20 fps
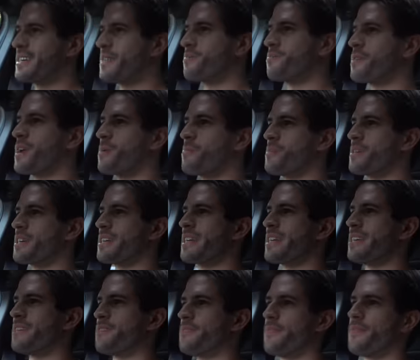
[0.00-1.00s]
I'm rambling
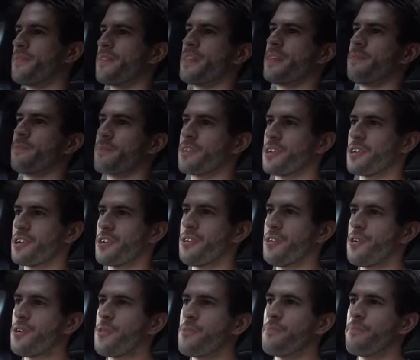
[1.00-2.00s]
now. gonna go
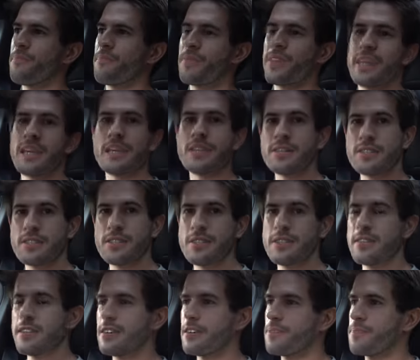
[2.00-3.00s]
home and I'll see
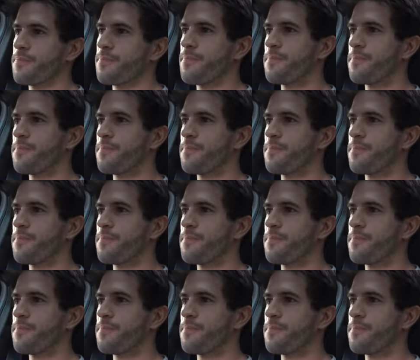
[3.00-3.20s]
you there.